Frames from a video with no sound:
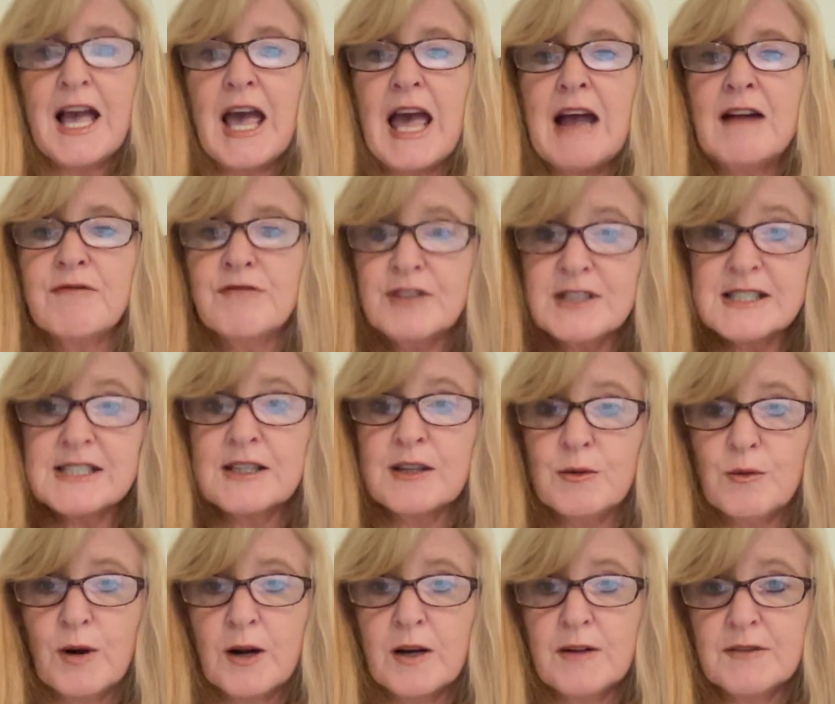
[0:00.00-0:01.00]
Every
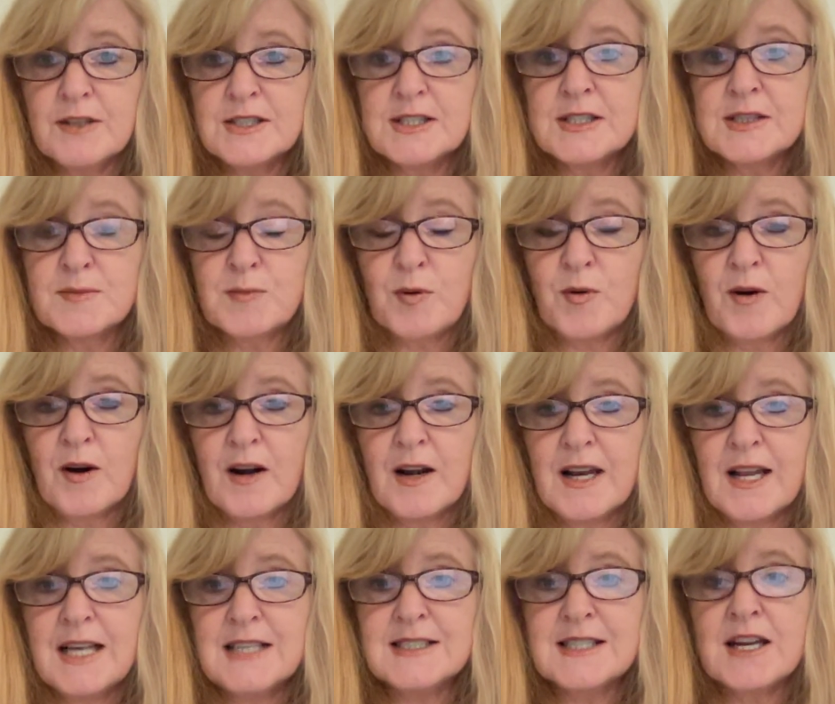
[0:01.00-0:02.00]
single one of us is born
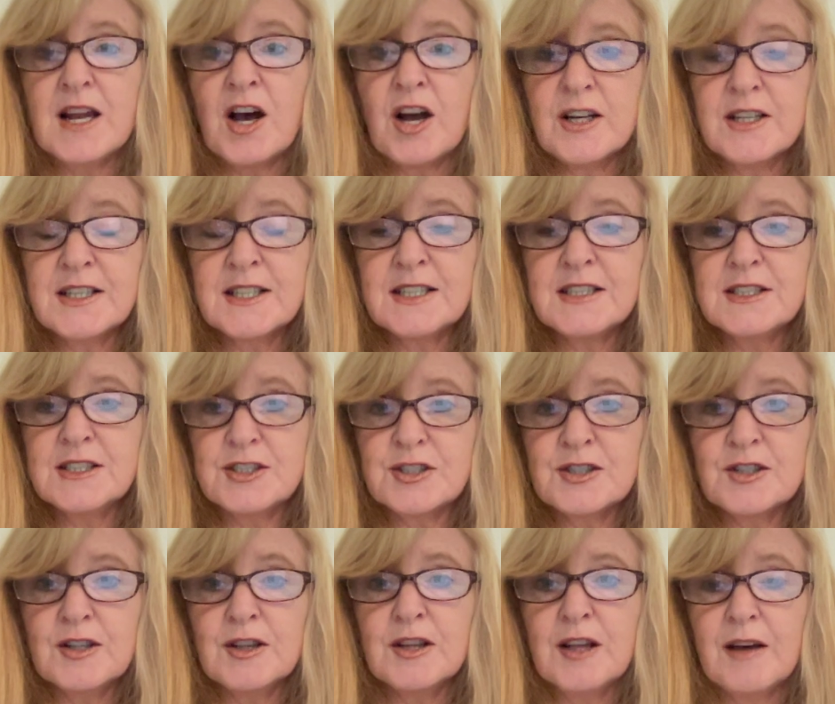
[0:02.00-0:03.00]
as an
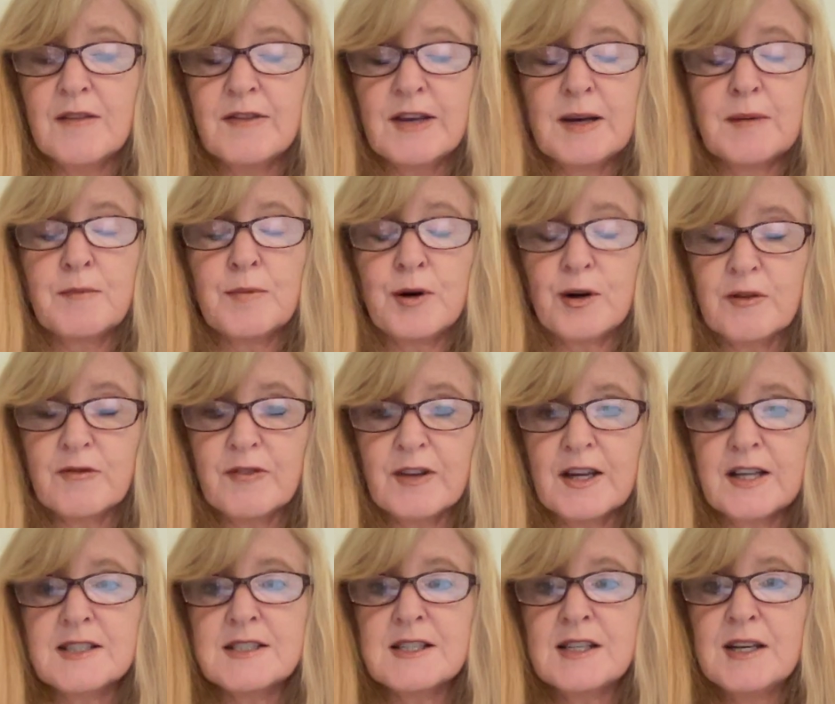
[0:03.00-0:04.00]
unconditional, loving,
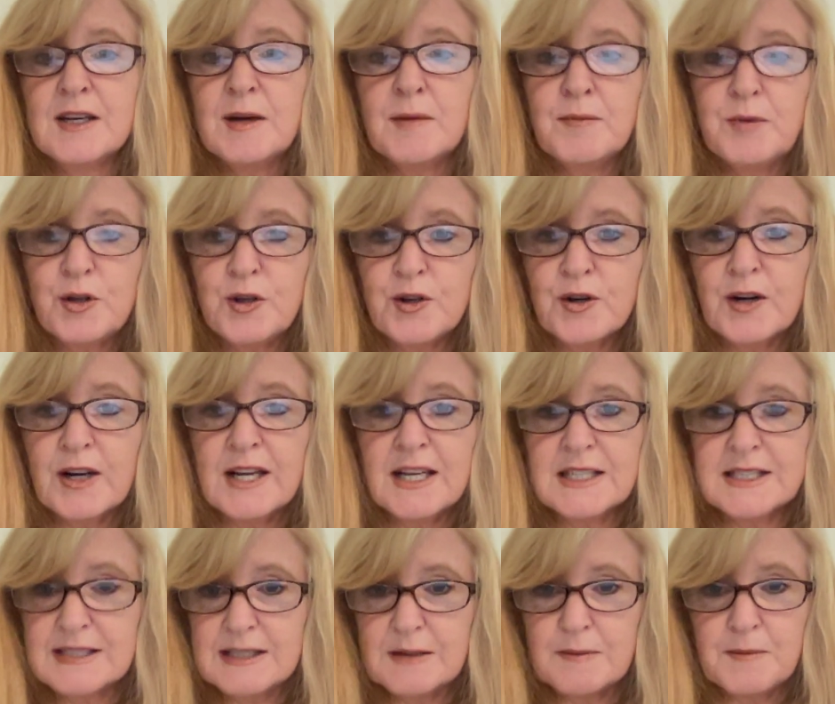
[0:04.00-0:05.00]
perfect, pure,
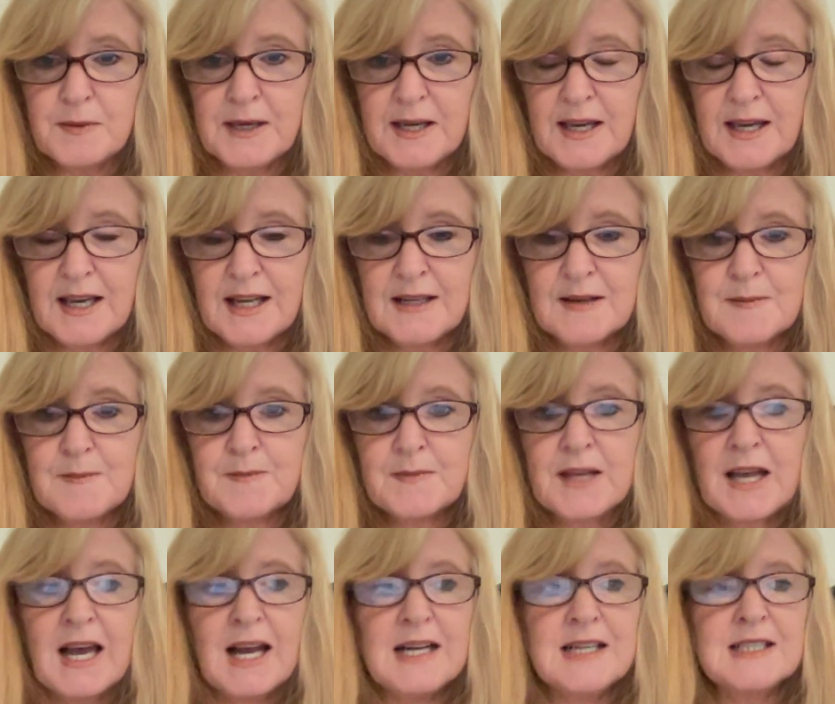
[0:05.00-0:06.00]
innocent being.
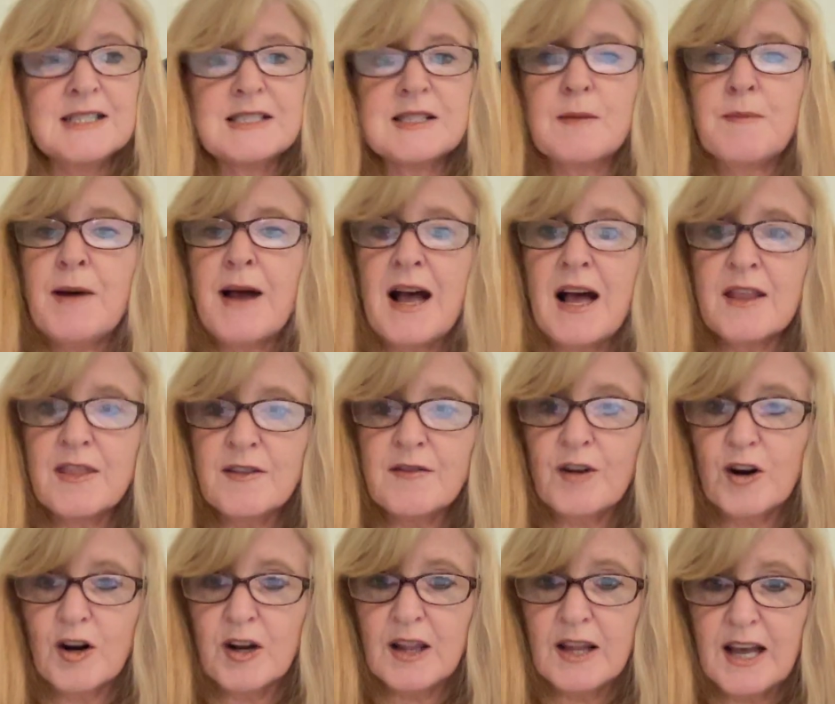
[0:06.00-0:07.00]
And it is the path of
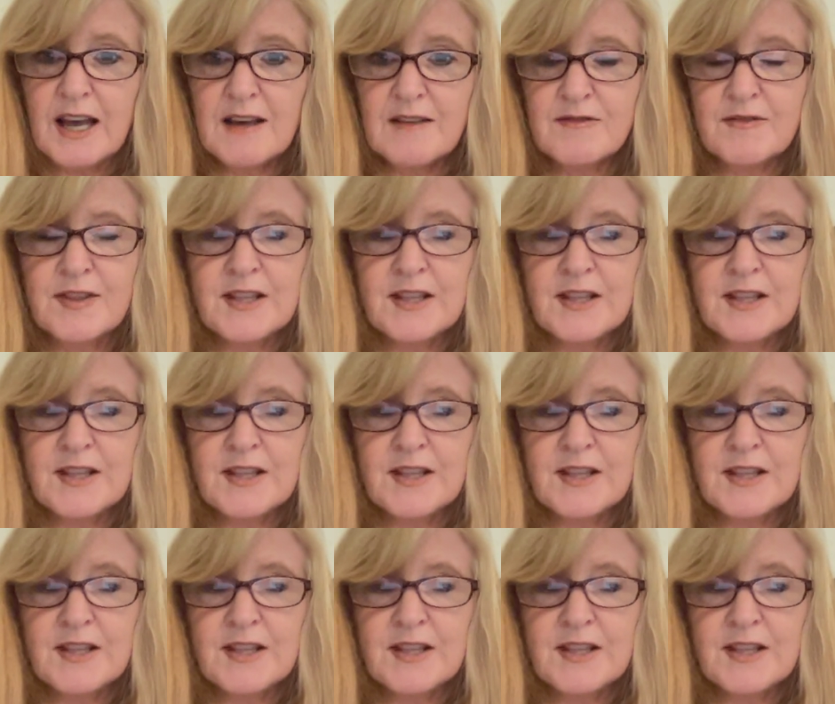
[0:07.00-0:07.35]
our life